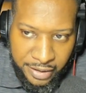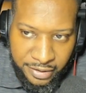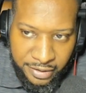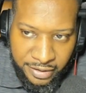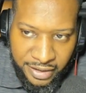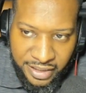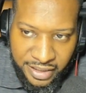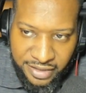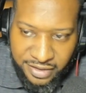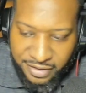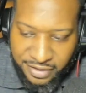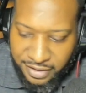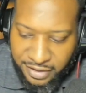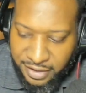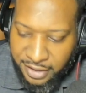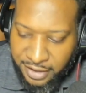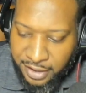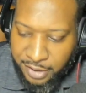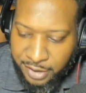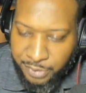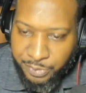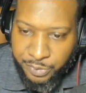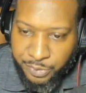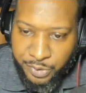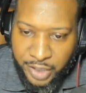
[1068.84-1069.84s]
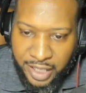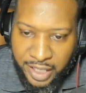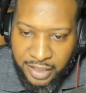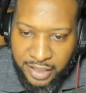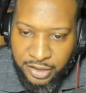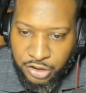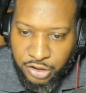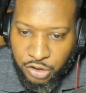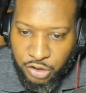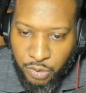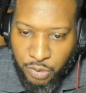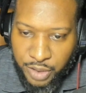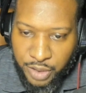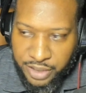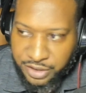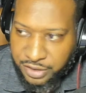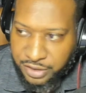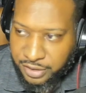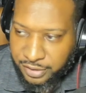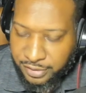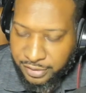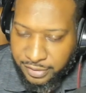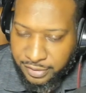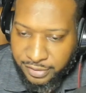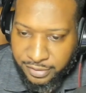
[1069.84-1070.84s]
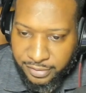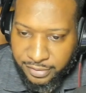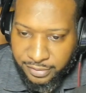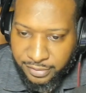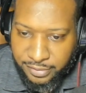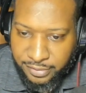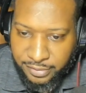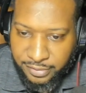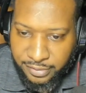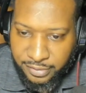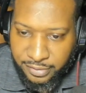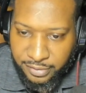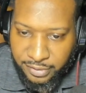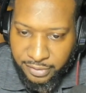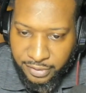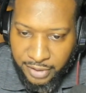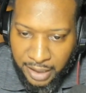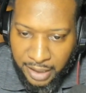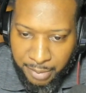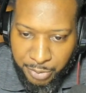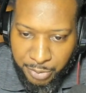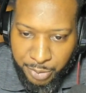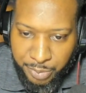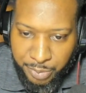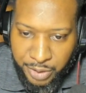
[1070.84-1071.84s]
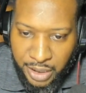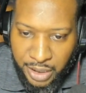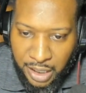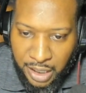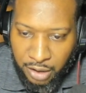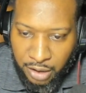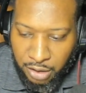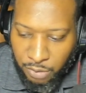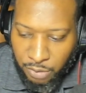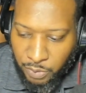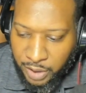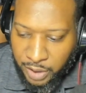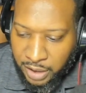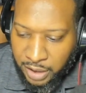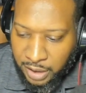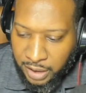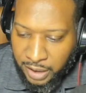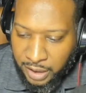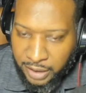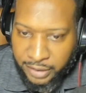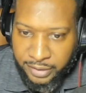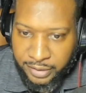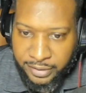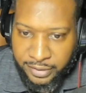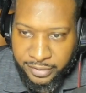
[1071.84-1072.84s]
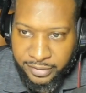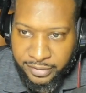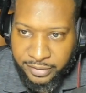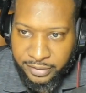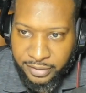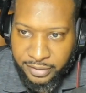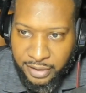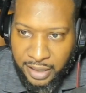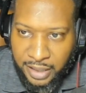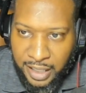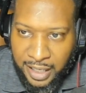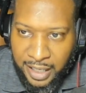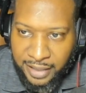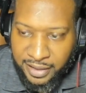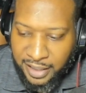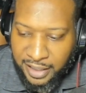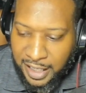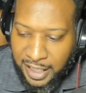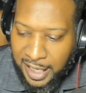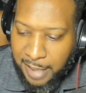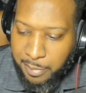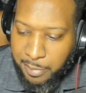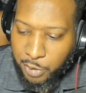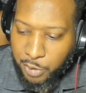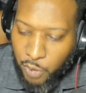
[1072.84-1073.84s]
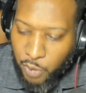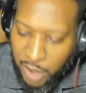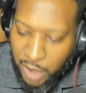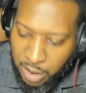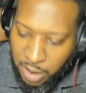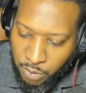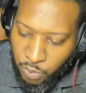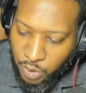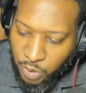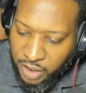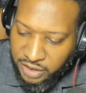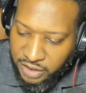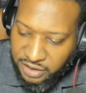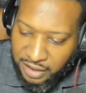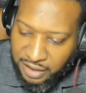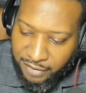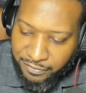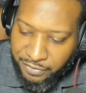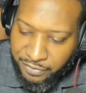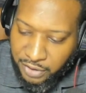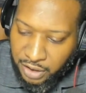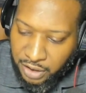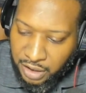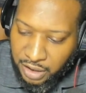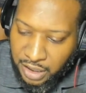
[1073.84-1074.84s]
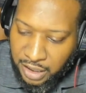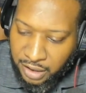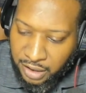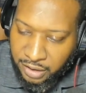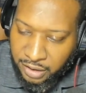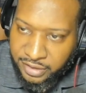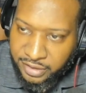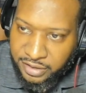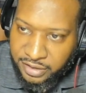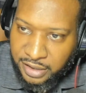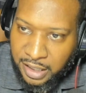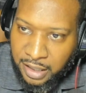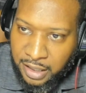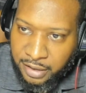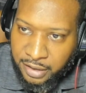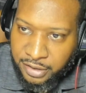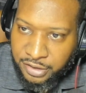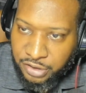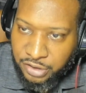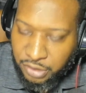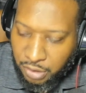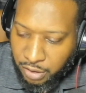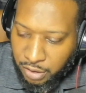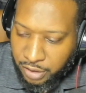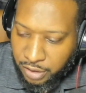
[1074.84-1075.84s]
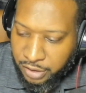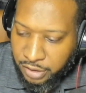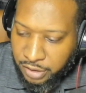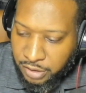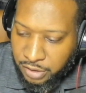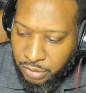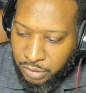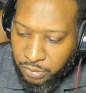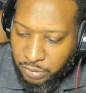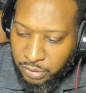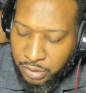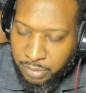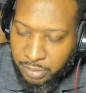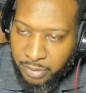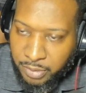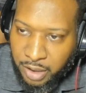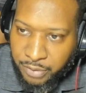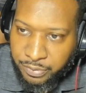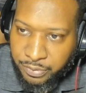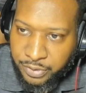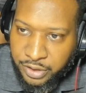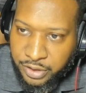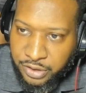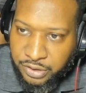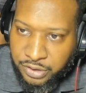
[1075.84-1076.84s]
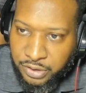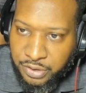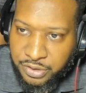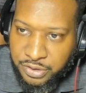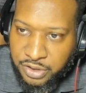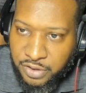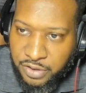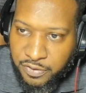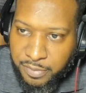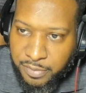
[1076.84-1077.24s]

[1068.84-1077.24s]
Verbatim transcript: this did raise questions. I'm going to be all the way honest. I came away once I figured all this out and started doing my research